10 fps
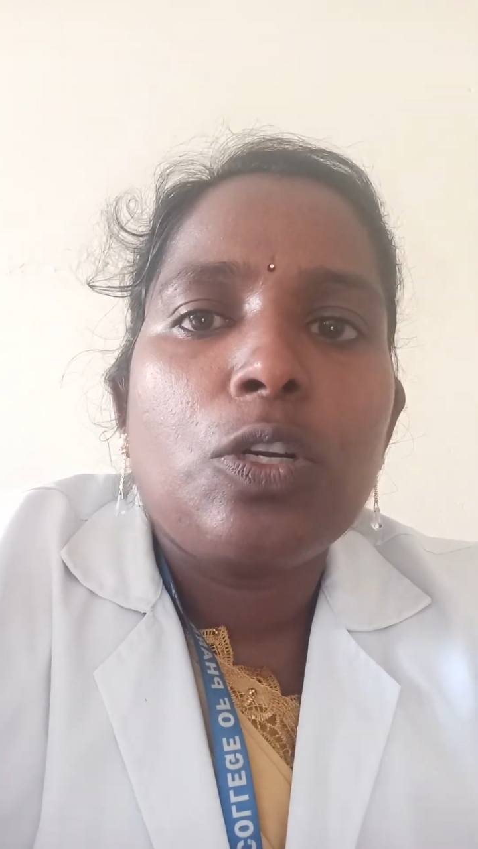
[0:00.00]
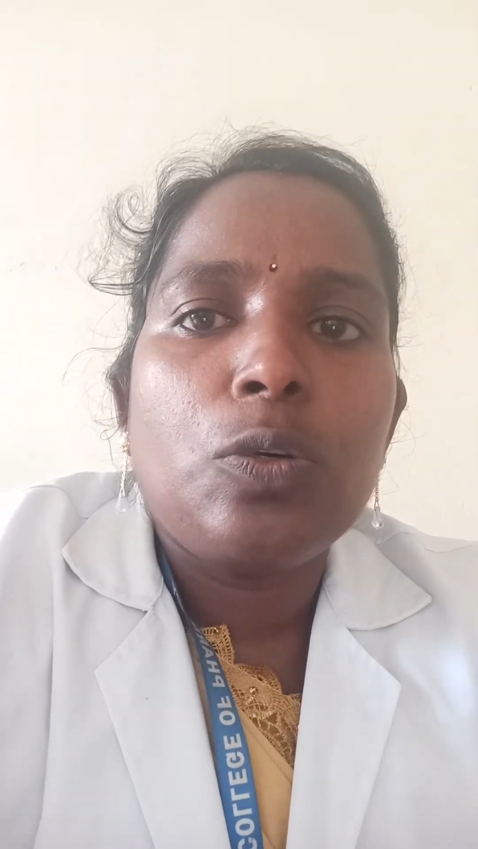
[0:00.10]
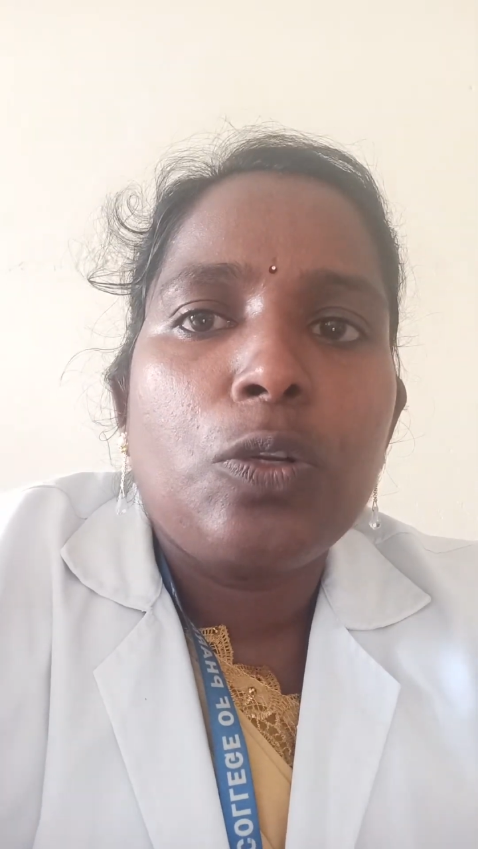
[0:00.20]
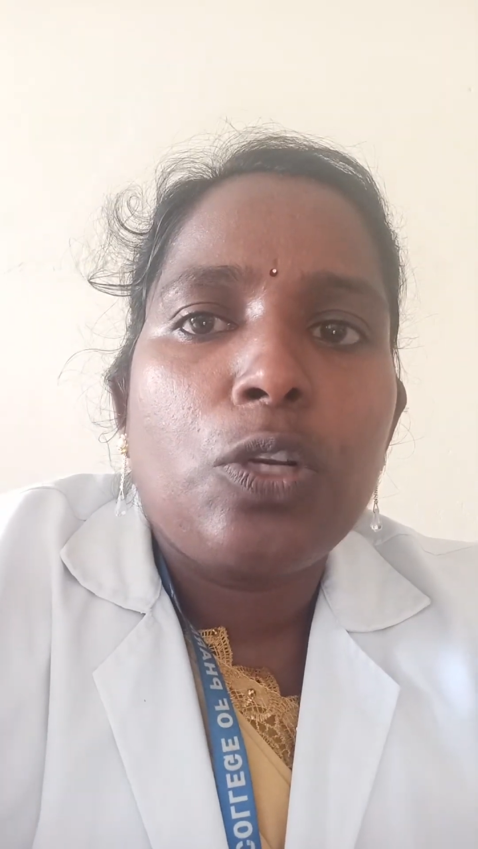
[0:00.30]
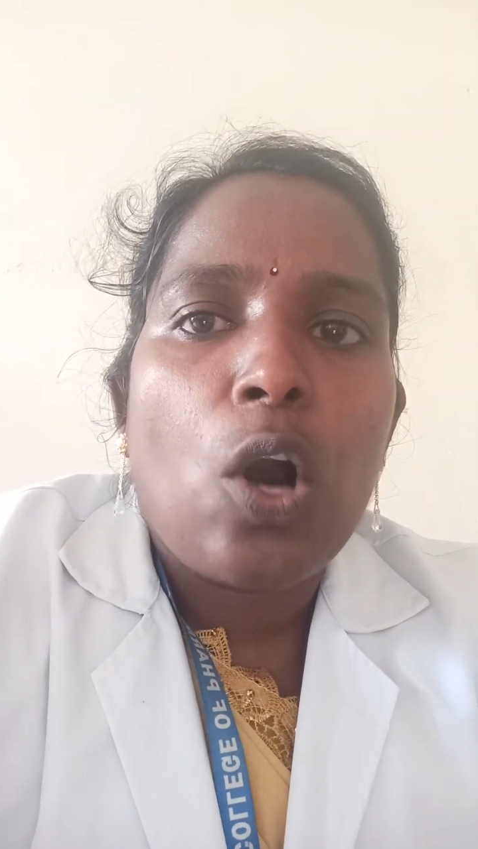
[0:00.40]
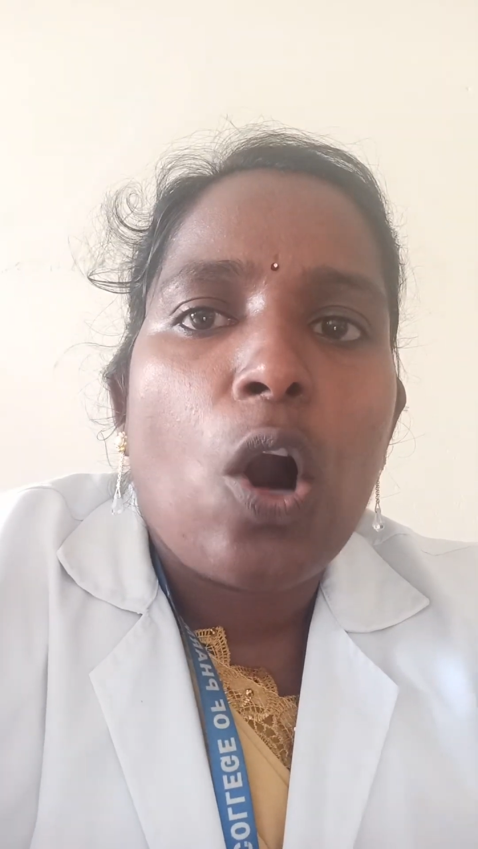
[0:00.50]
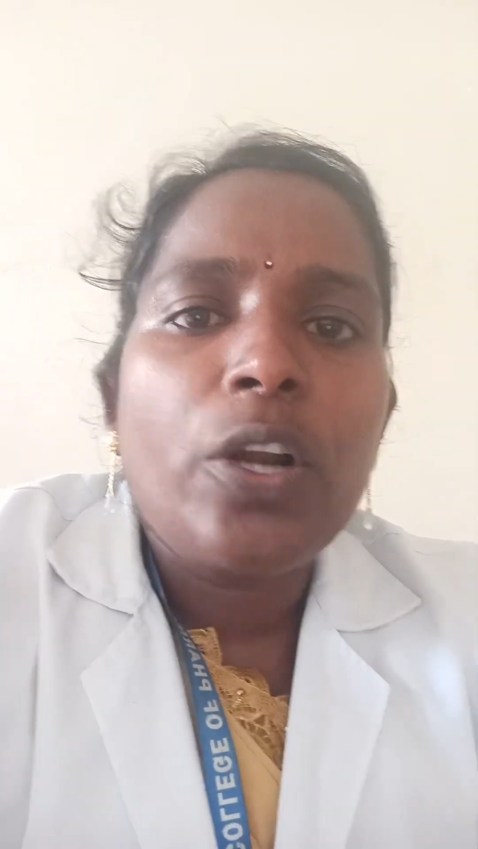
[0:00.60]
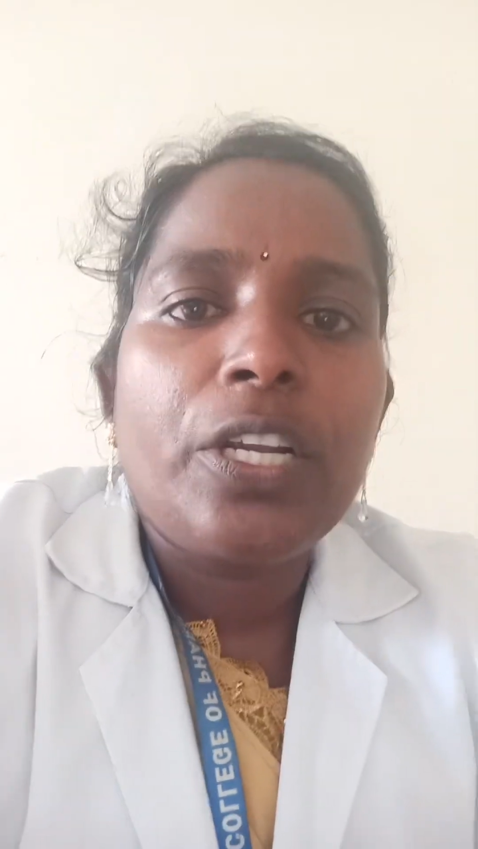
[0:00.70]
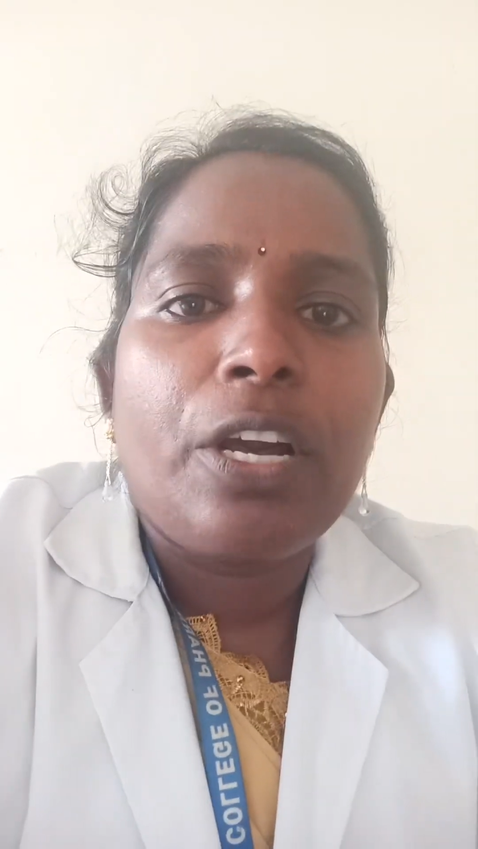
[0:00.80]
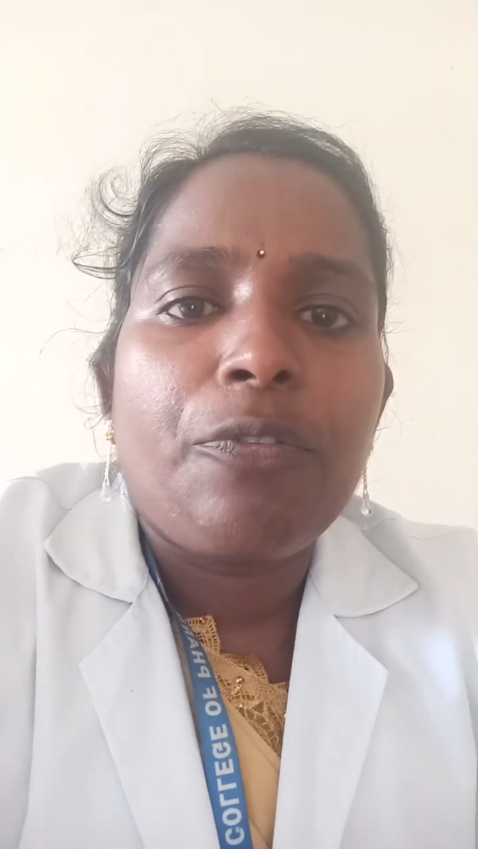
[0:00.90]
do
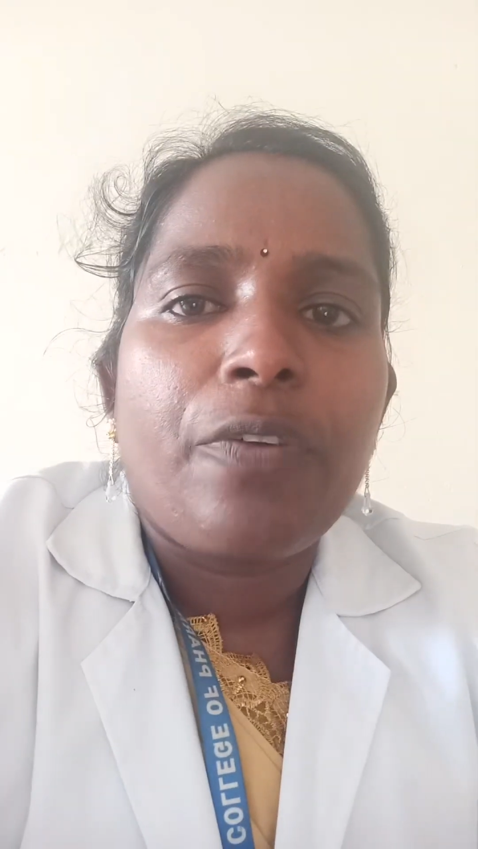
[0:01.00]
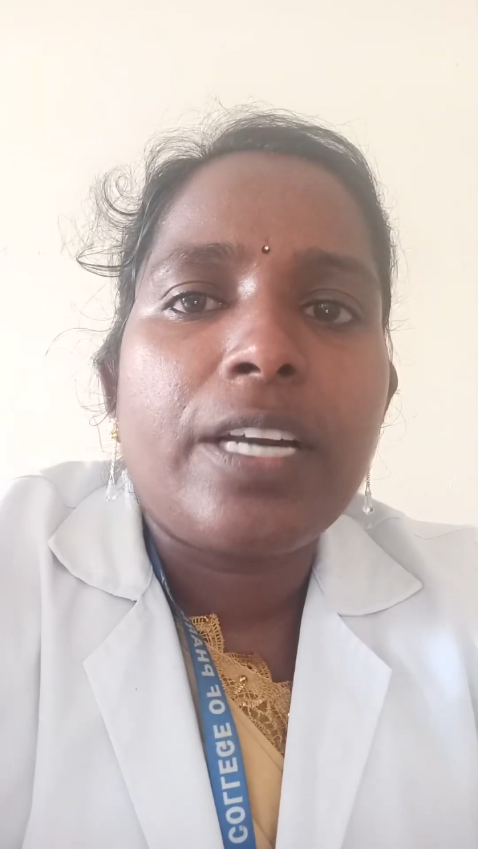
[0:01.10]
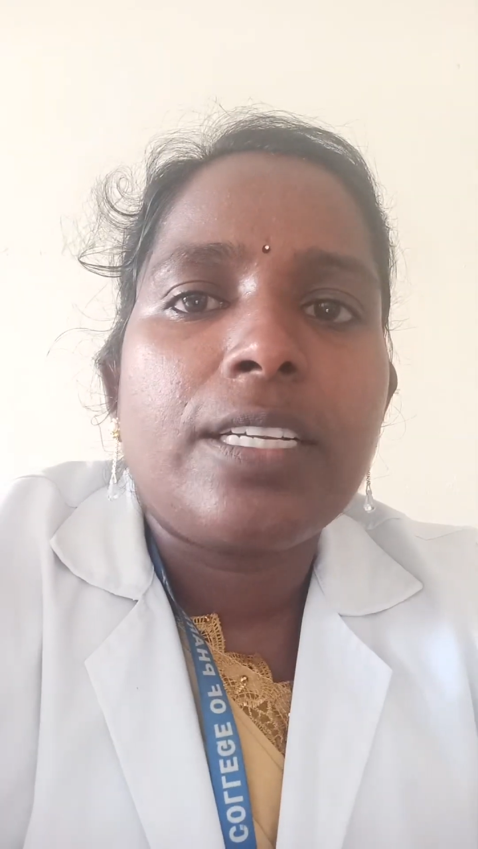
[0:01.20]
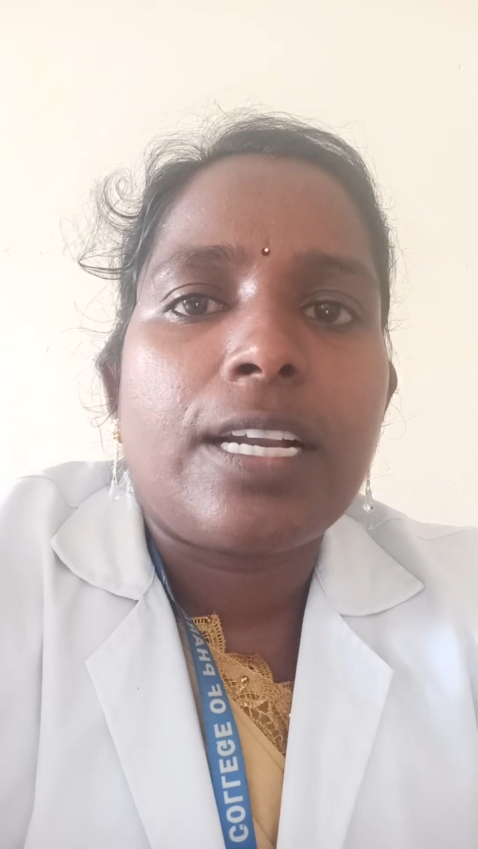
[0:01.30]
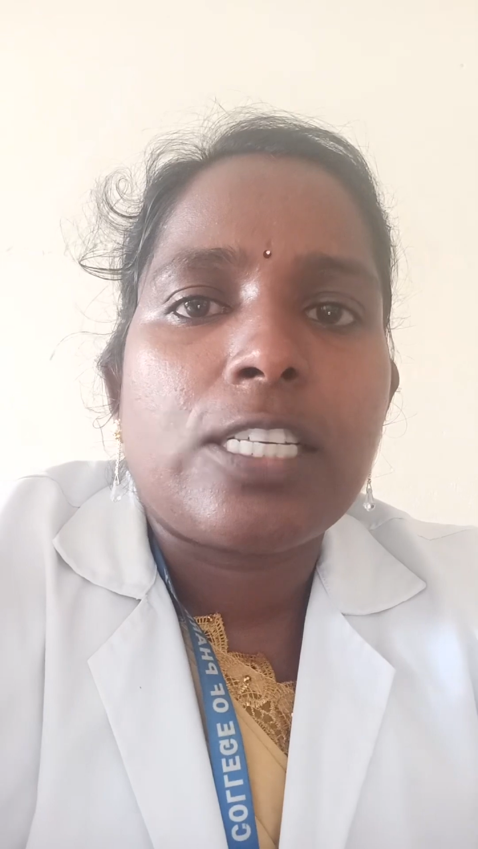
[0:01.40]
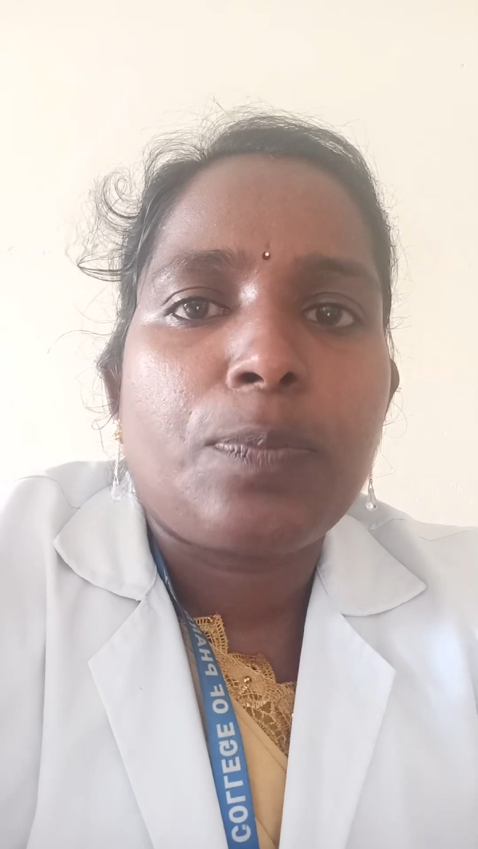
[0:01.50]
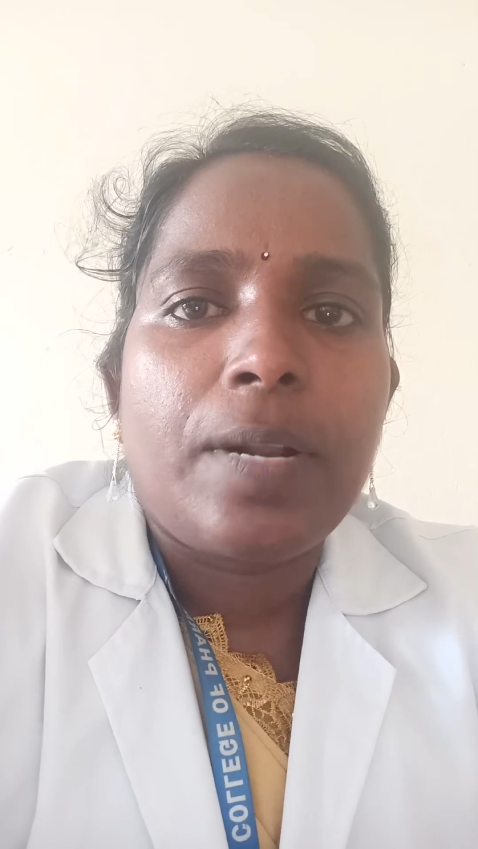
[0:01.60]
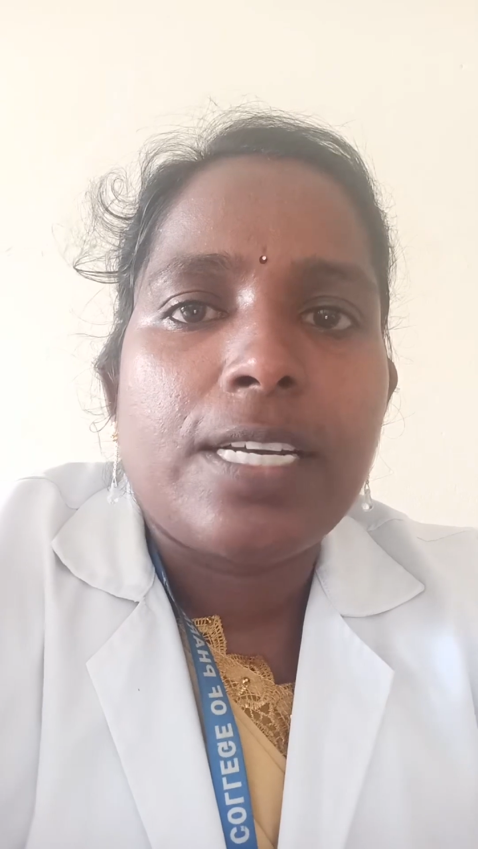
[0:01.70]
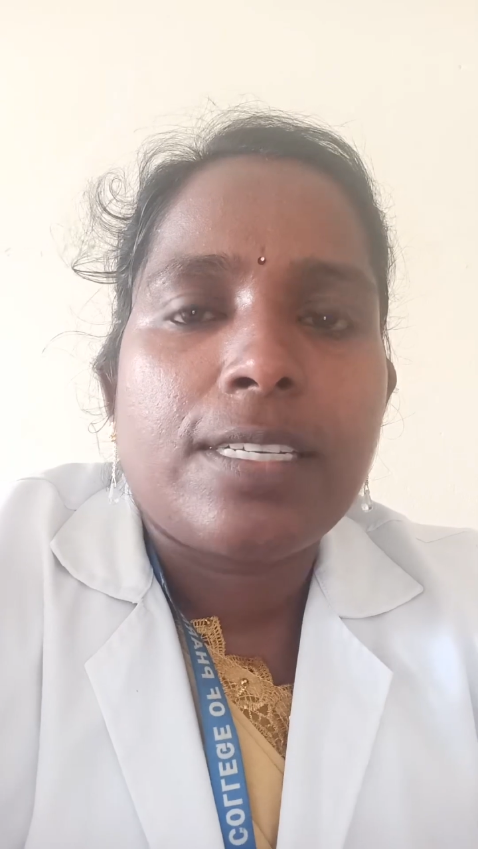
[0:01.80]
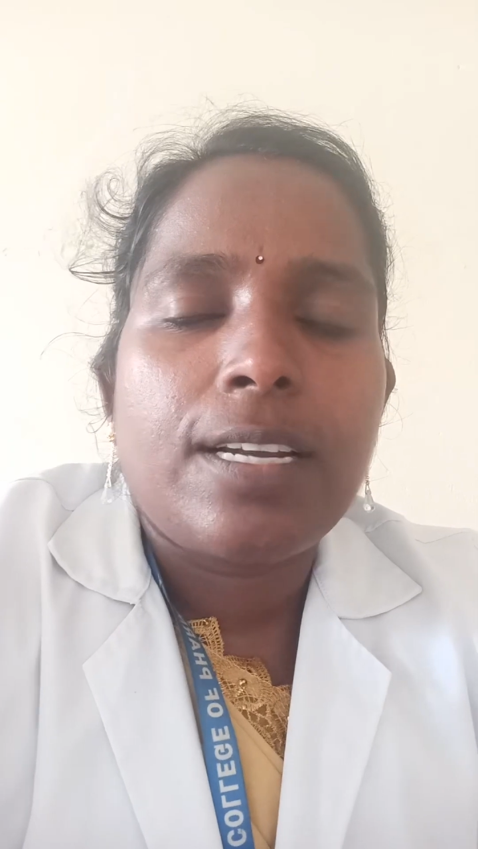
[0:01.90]
not affect
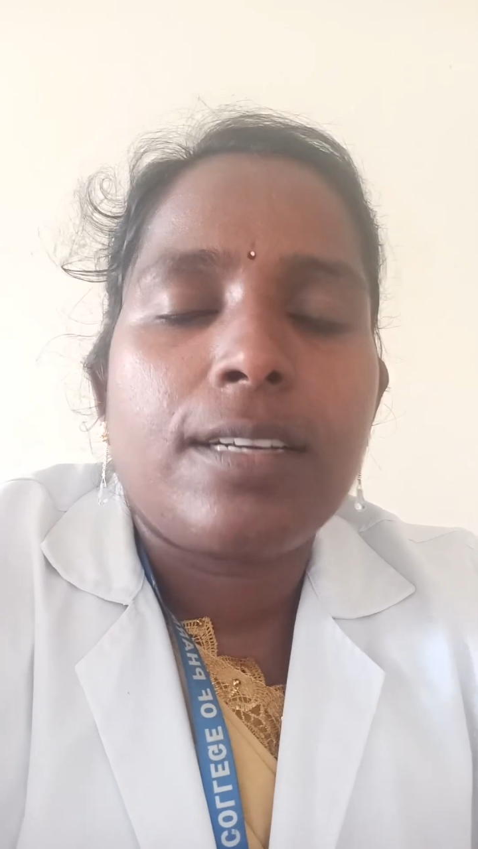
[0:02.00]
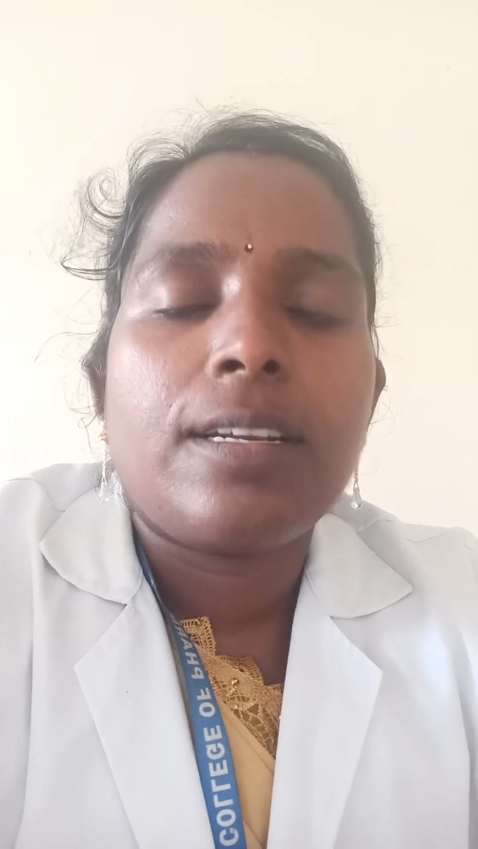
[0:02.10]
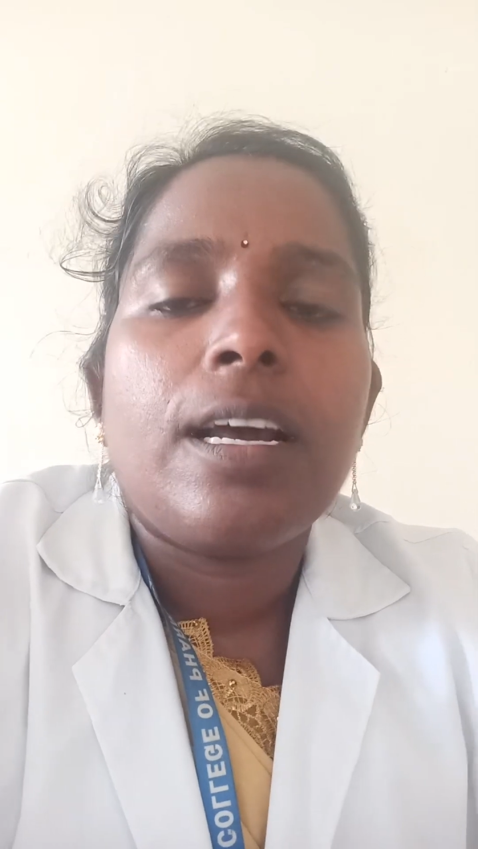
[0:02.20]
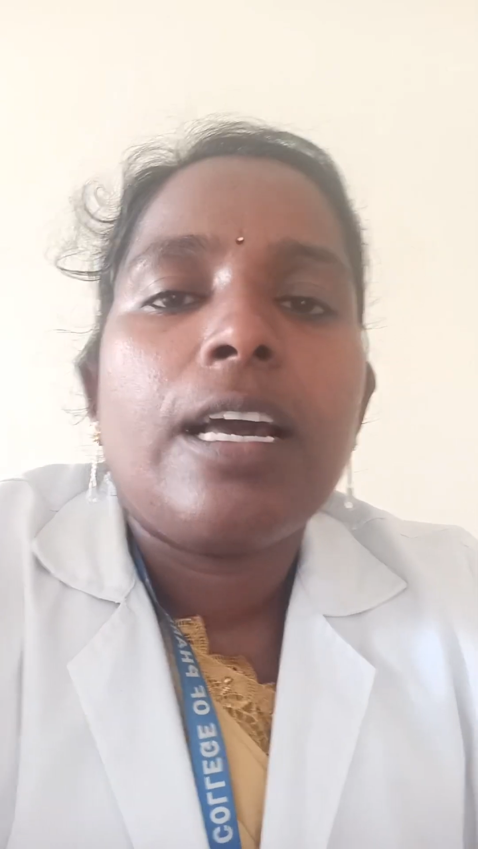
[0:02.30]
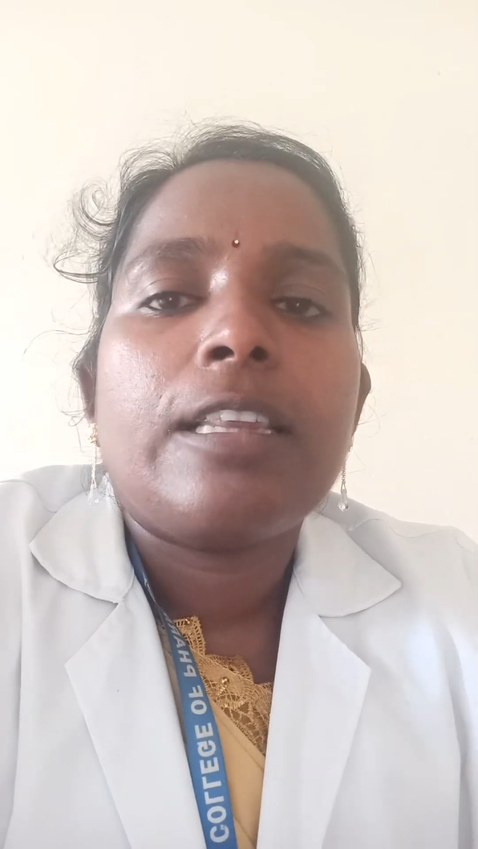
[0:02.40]
respiration.